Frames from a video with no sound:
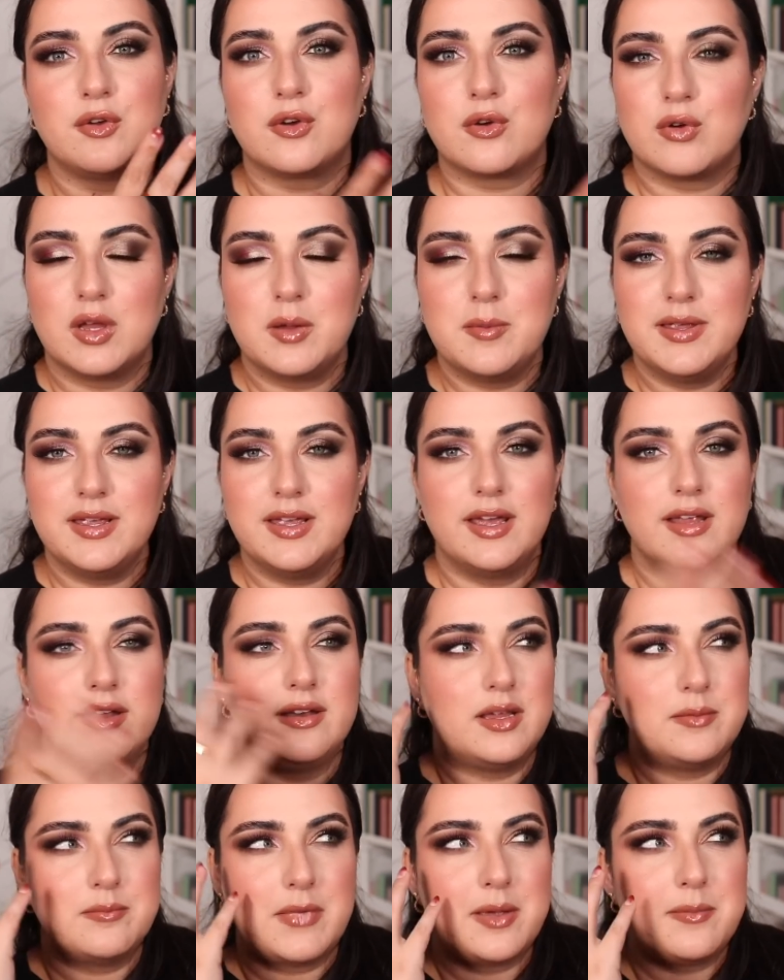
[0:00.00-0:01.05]
creamy and
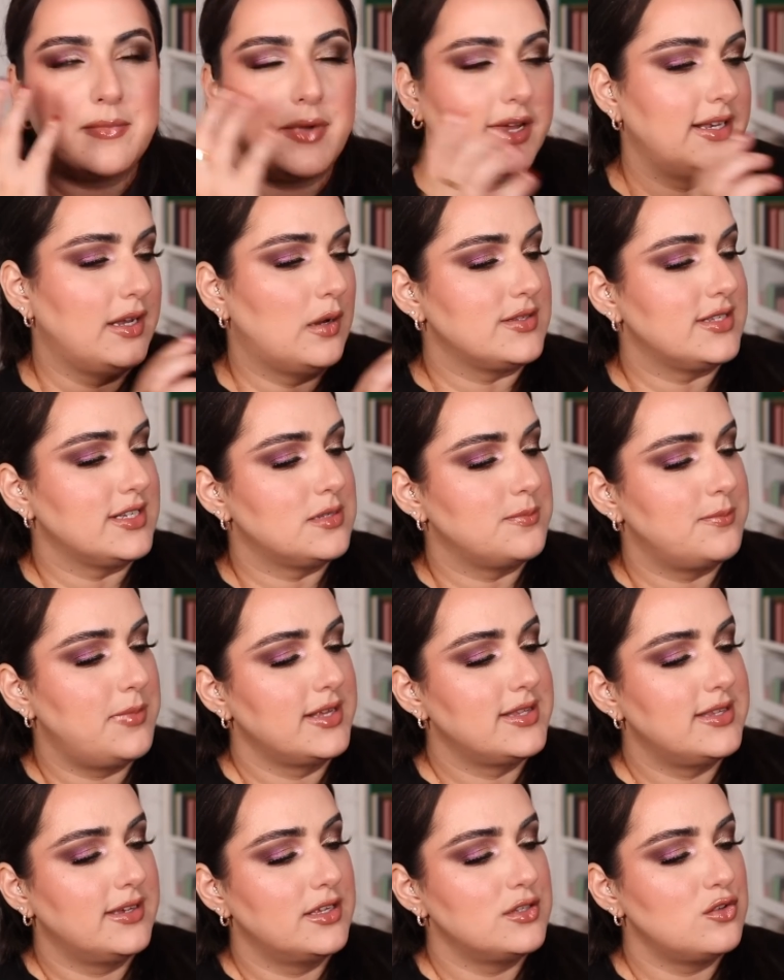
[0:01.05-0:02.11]
in my mind I was
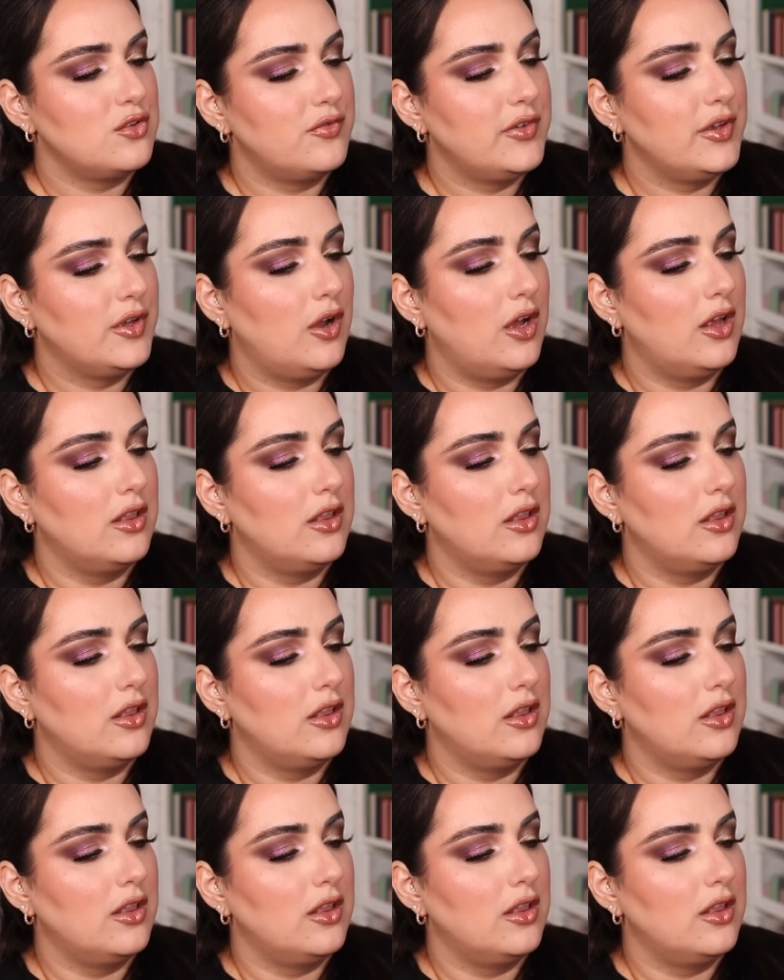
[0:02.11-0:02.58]
expecting it to feel